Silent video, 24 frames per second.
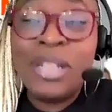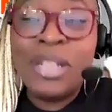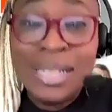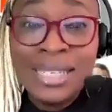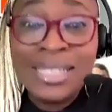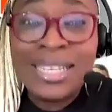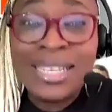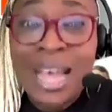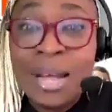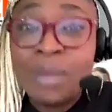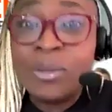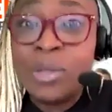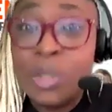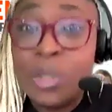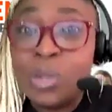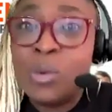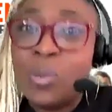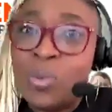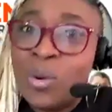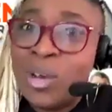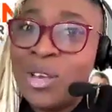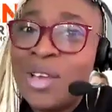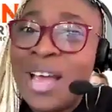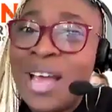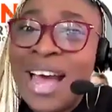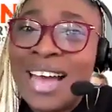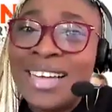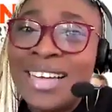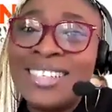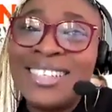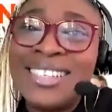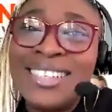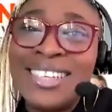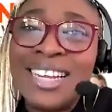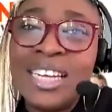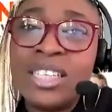discounts to when you
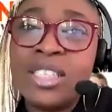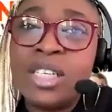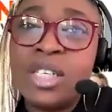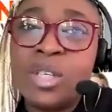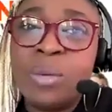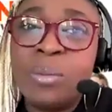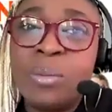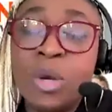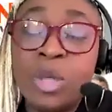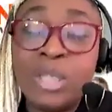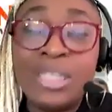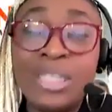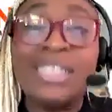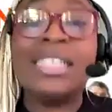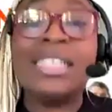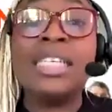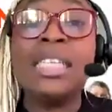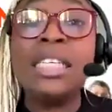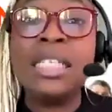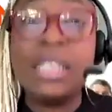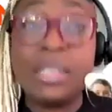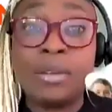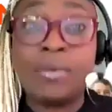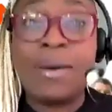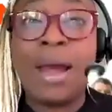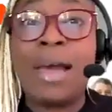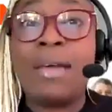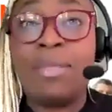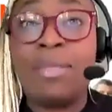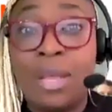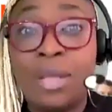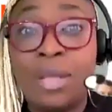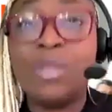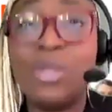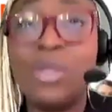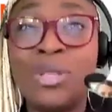add indexation, because it is the right
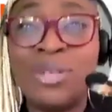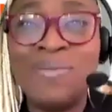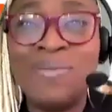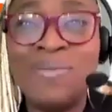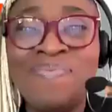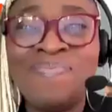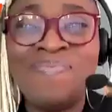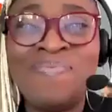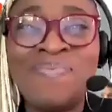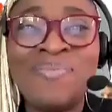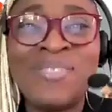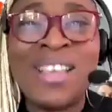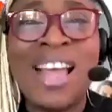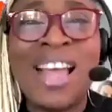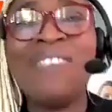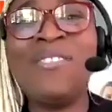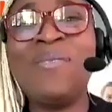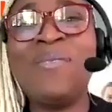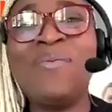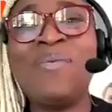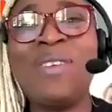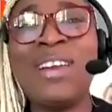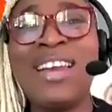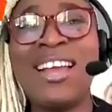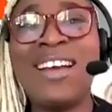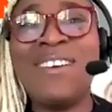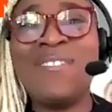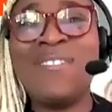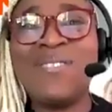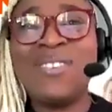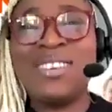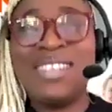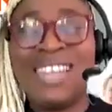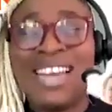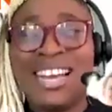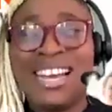thing to do. Have a brilliant
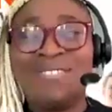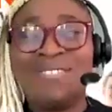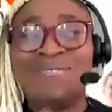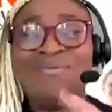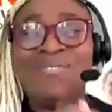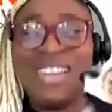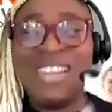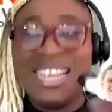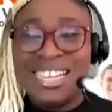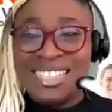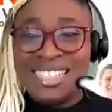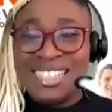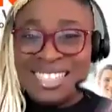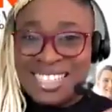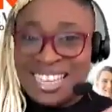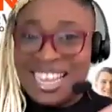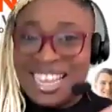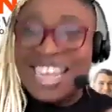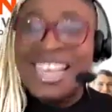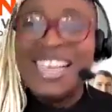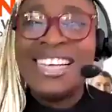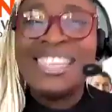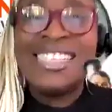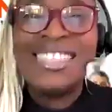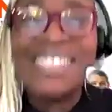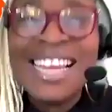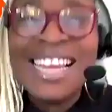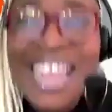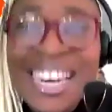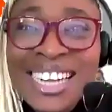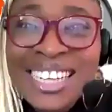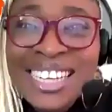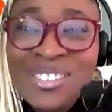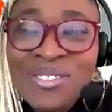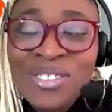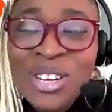one, and please
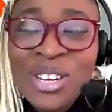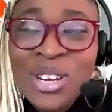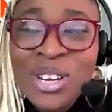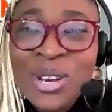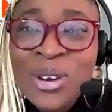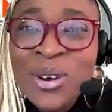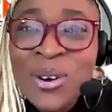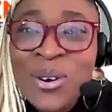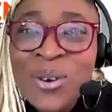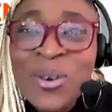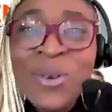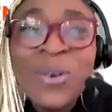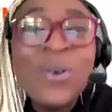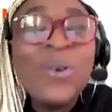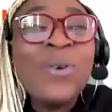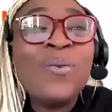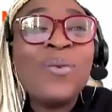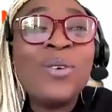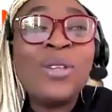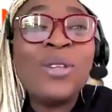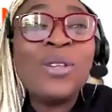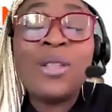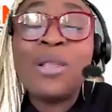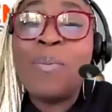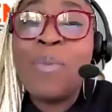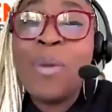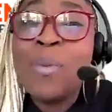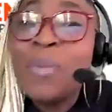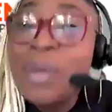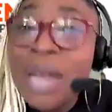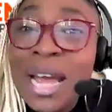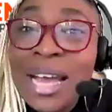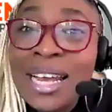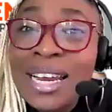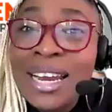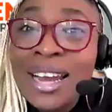share this video with the
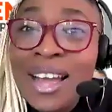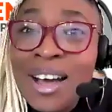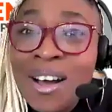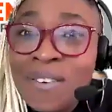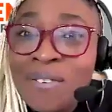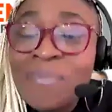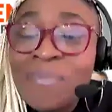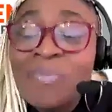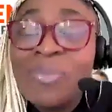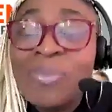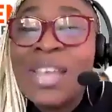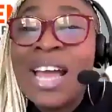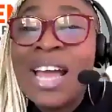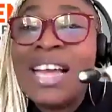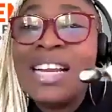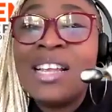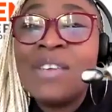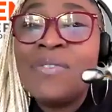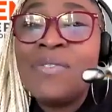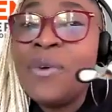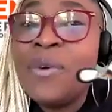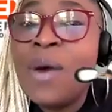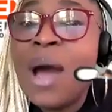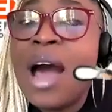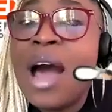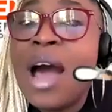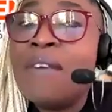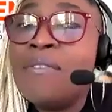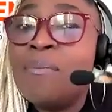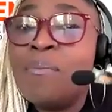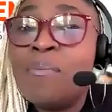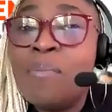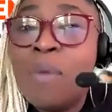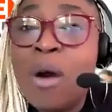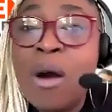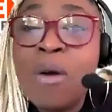people that you love. And if you
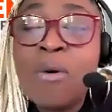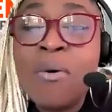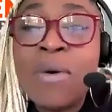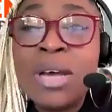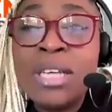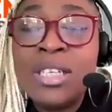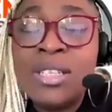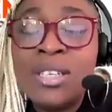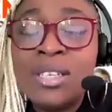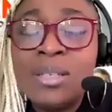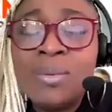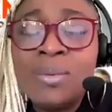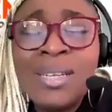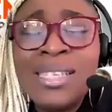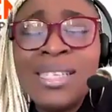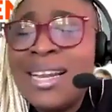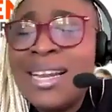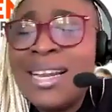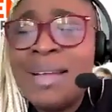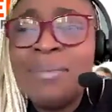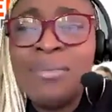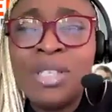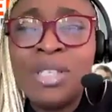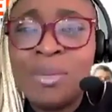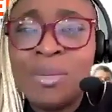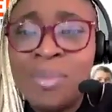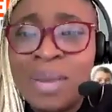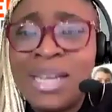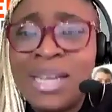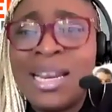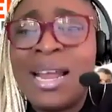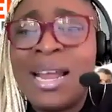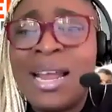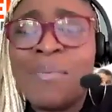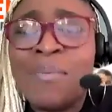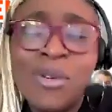have more questions, please send them to me,
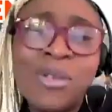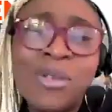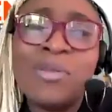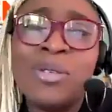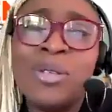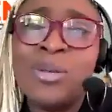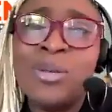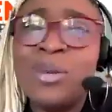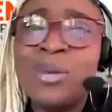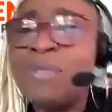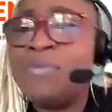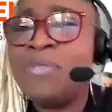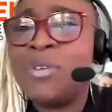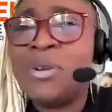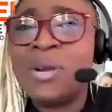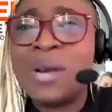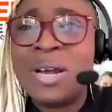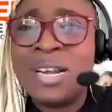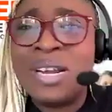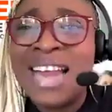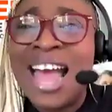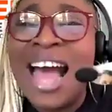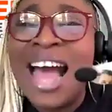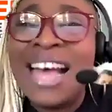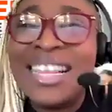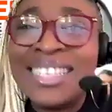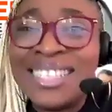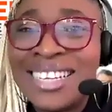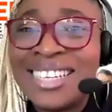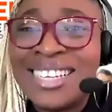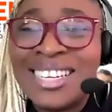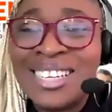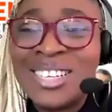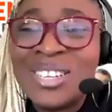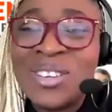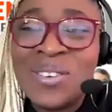and I'm going to do a video and
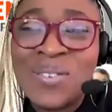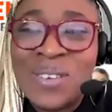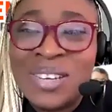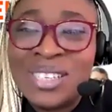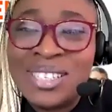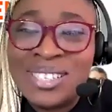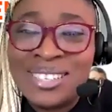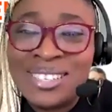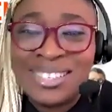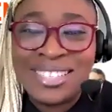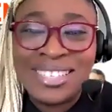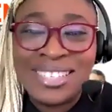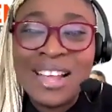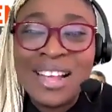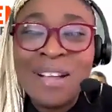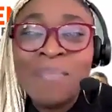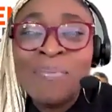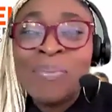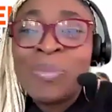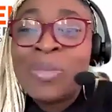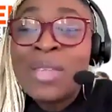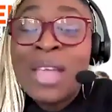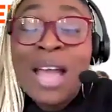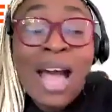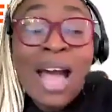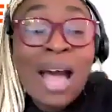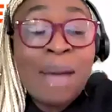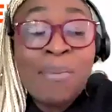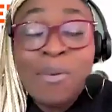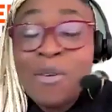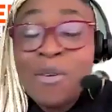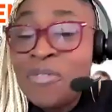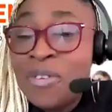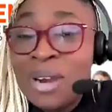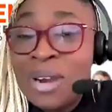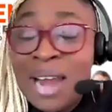answer these questions.
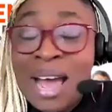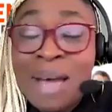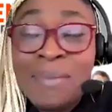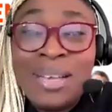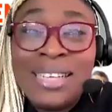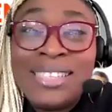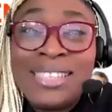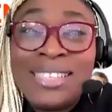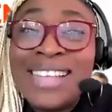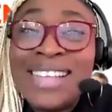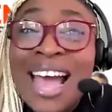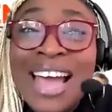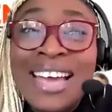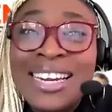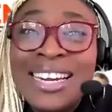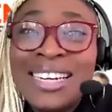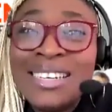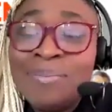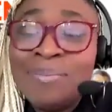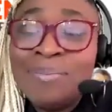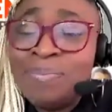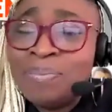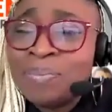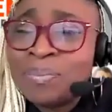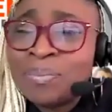Above all, I'm excited.